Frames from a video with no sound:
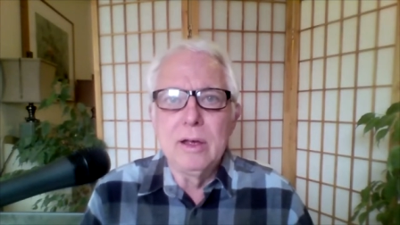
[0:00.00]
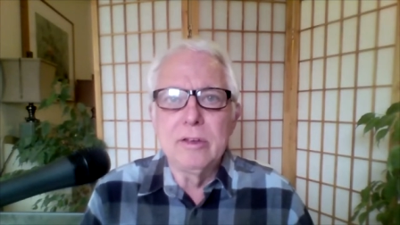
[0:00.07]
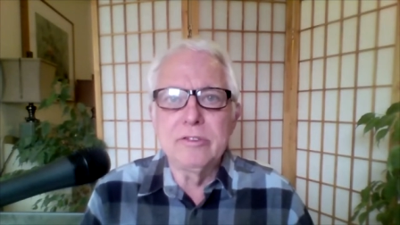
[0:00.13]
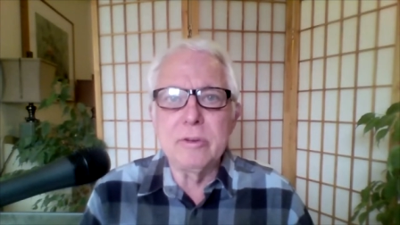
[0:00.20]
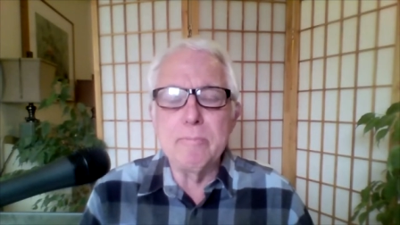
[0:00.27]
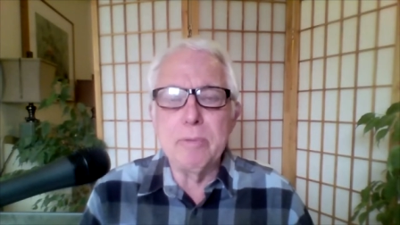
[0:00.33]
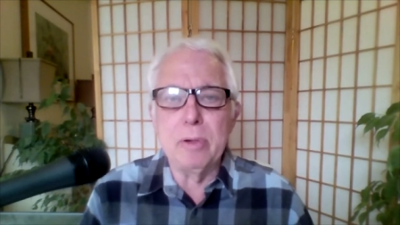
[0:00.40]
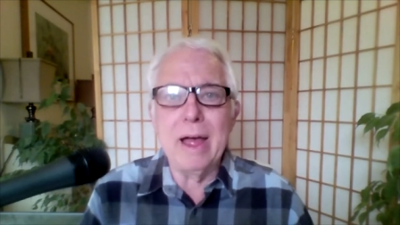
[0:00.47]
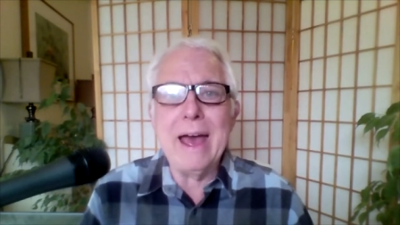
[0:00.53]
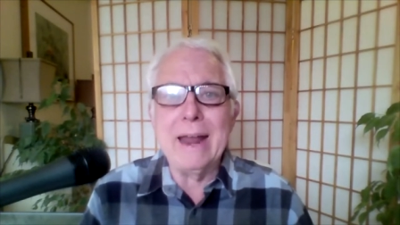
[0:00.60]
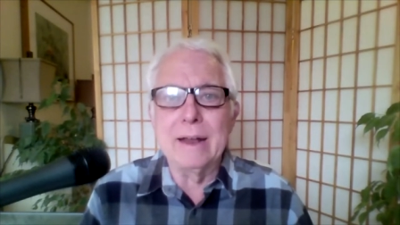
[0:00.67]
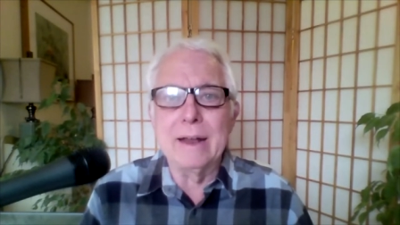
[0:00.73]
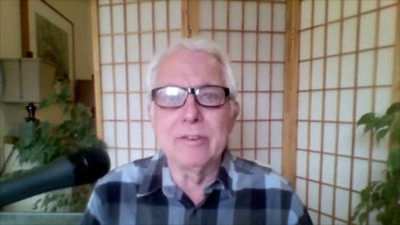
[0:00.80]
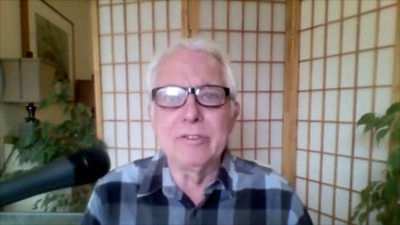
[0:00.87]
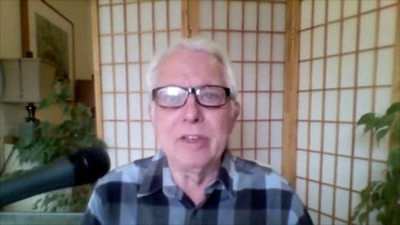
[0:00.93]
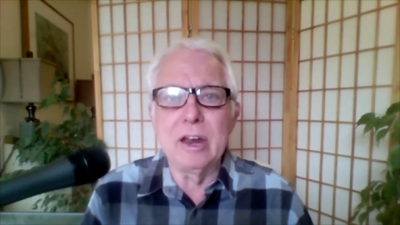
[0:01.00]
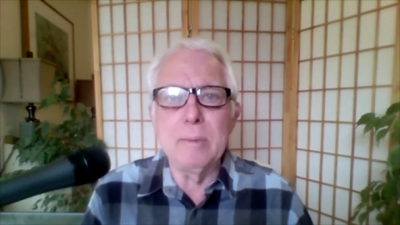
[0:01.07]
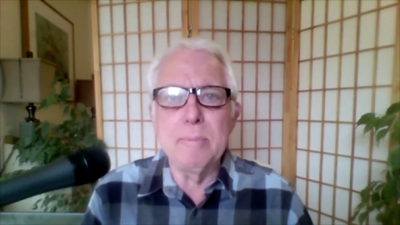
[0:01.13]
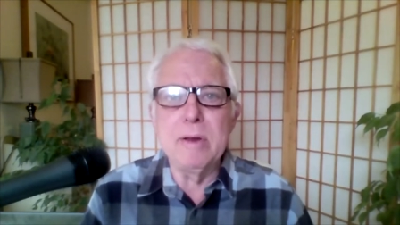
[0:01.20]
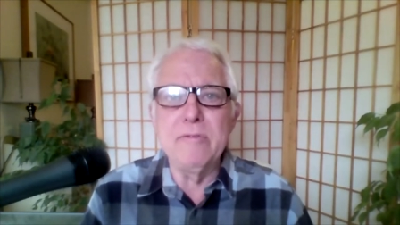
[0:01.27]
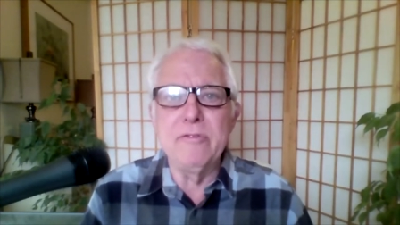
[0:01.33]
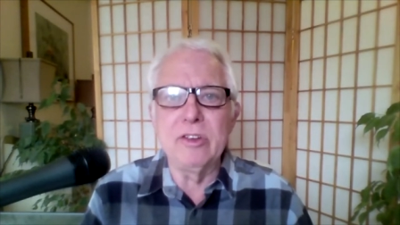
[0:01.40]
some planets that had
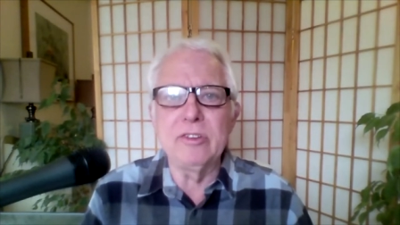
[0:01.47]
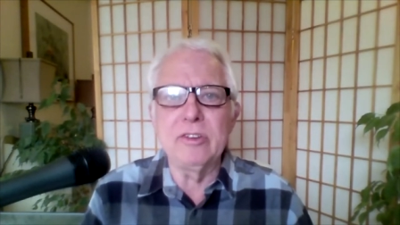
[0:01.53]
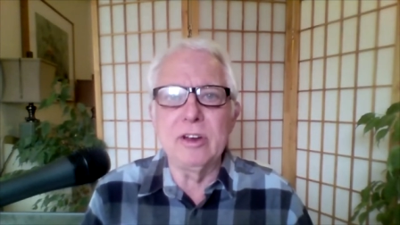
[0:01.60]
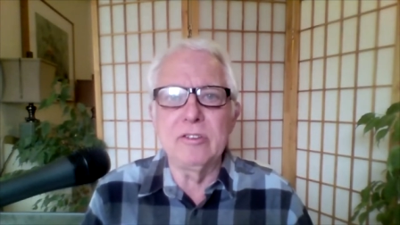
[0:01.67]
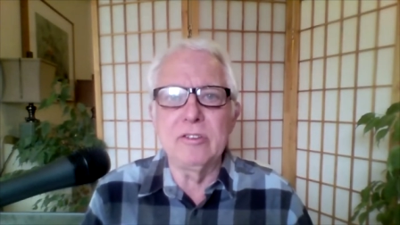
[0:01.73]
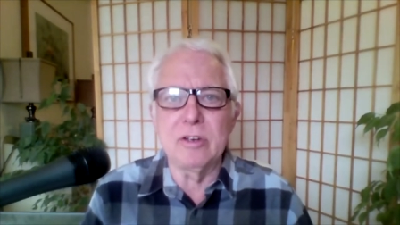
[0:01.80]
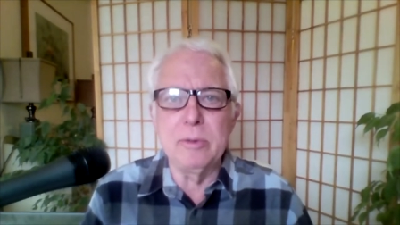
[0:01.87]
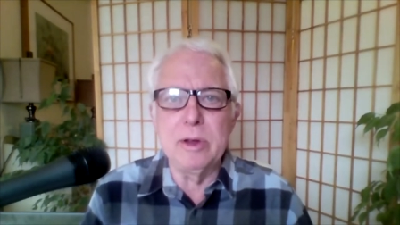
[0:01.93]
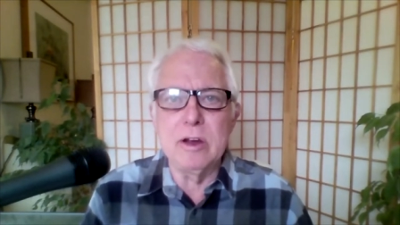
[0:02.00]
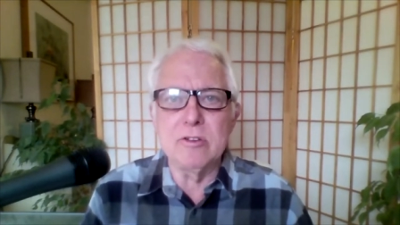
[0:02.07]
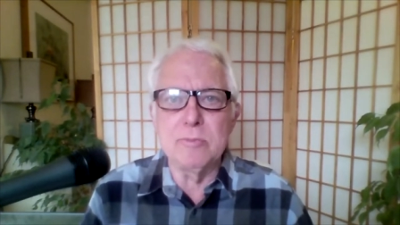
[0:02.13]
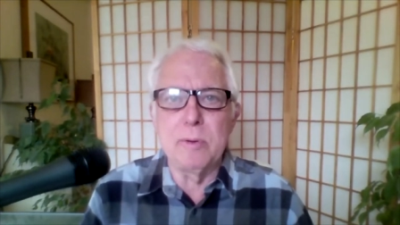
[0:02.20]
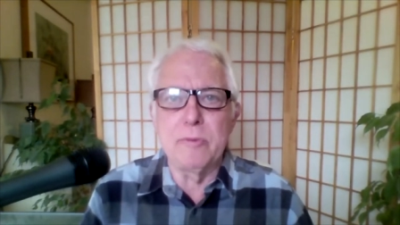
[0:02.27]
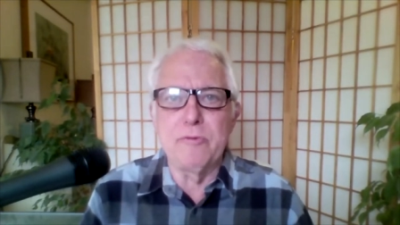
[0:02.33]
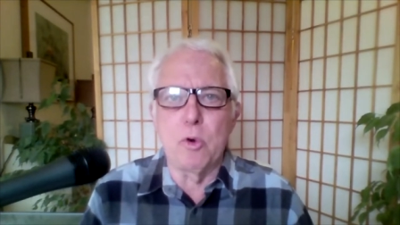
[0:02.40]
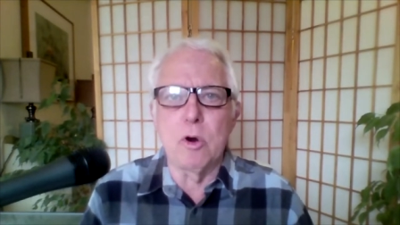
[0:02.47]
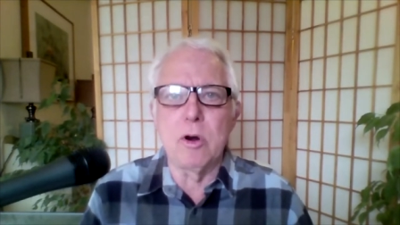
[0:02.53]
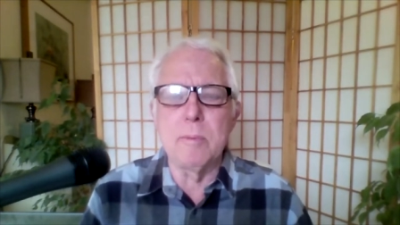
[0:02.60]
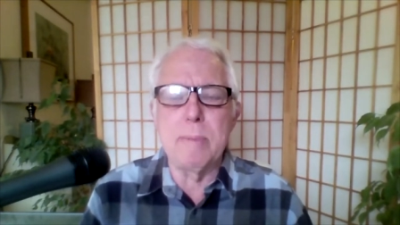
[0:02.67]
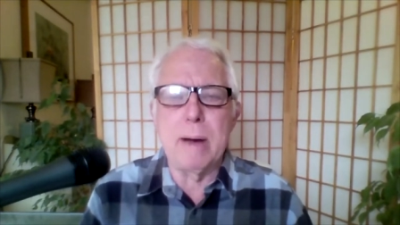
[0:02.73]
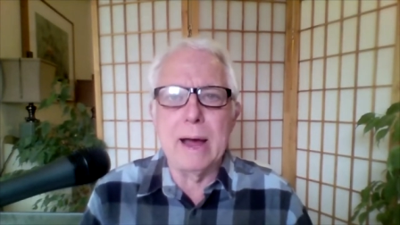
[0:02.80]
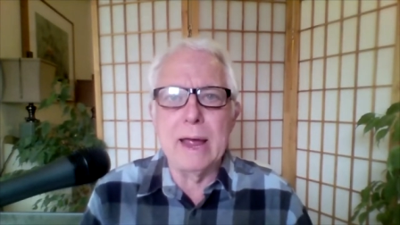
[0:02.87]
been visited some years
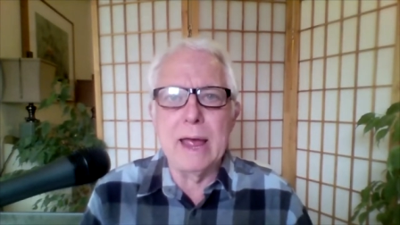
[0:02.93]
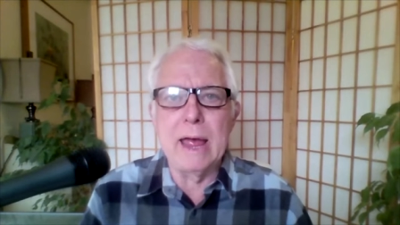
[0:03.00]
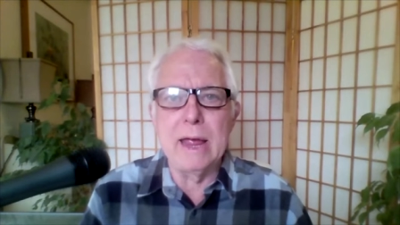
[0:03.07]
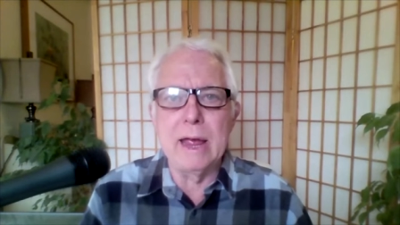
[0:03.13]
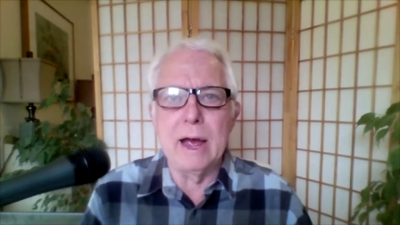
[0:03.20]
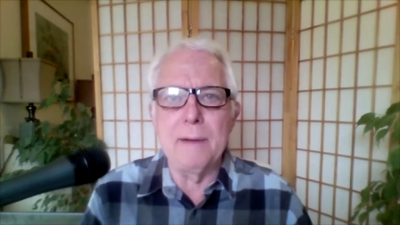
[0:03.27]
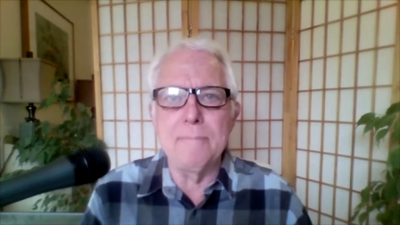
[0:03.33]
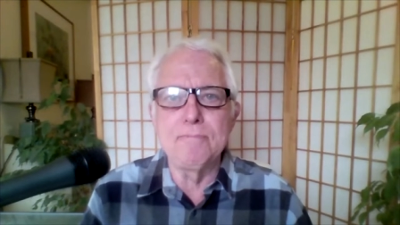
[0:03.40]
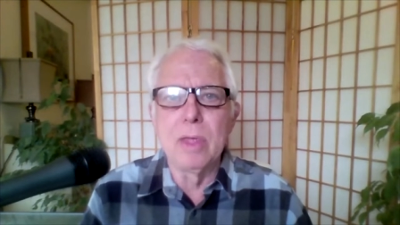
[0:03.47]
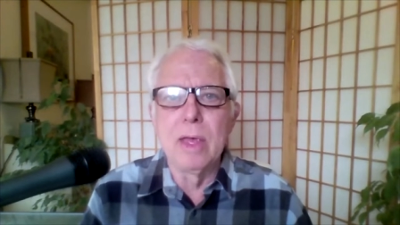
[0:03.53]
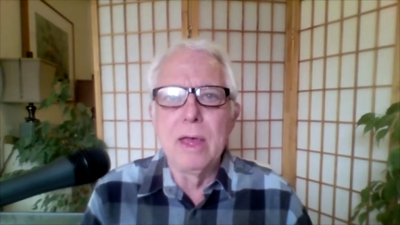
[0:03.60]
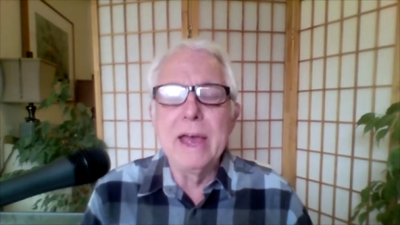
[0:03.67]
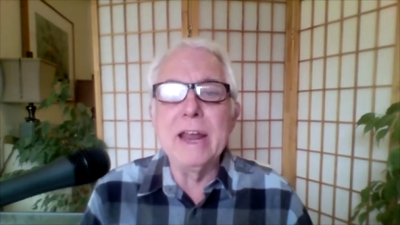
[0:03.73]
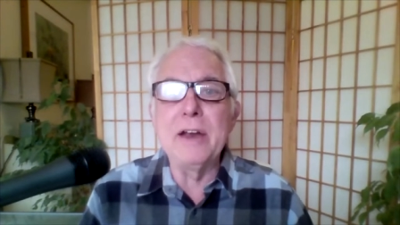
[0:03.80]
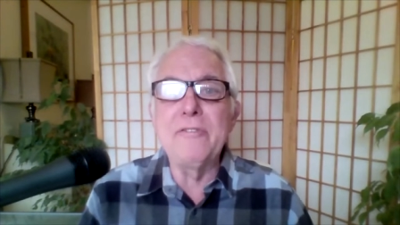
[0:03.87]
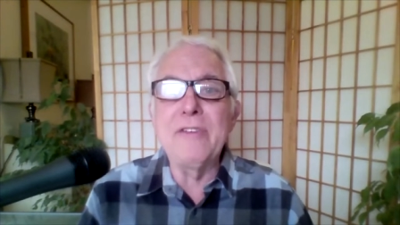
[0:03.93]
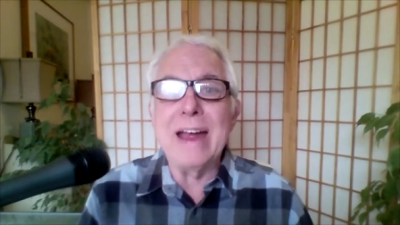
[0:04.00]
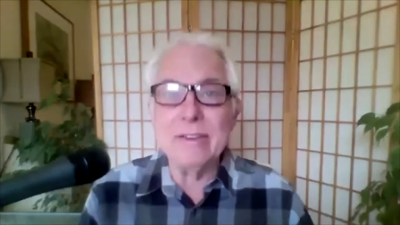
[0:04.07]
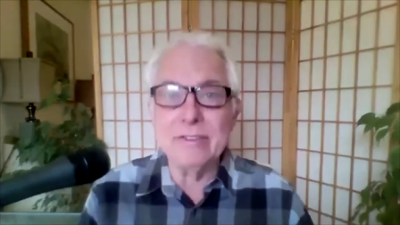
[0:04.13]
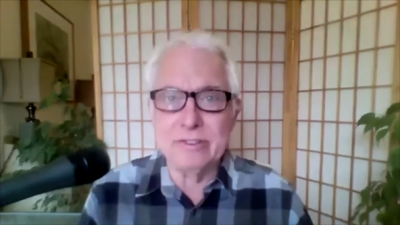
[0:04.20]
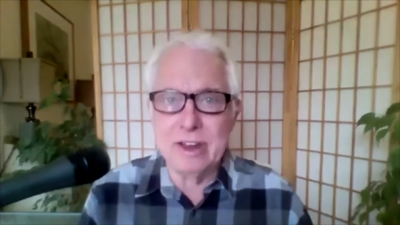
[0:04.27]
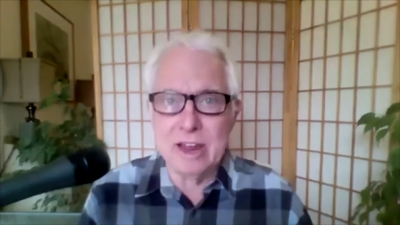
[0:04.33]
before by a, um, an
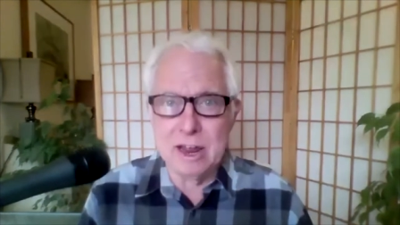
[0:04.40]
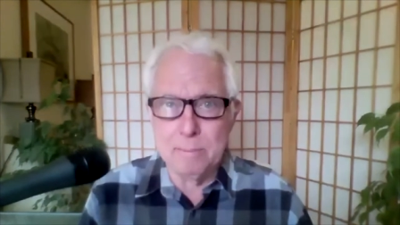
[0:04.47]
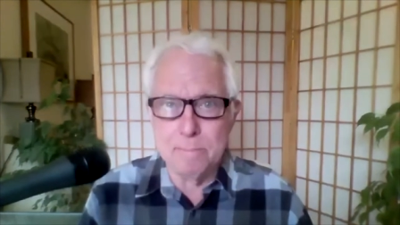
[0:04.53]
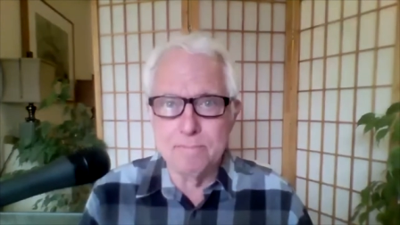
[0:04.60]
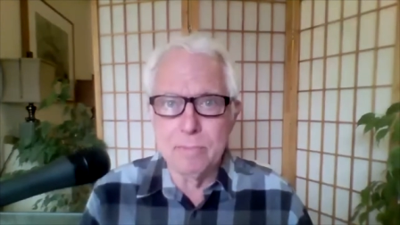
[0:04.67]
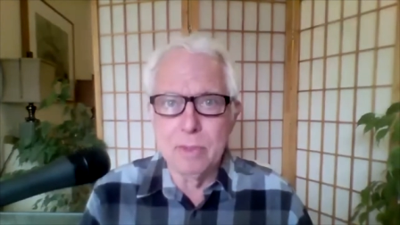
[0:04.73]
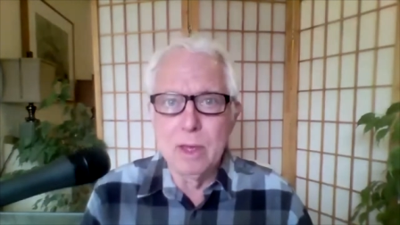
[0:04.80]
advanced team,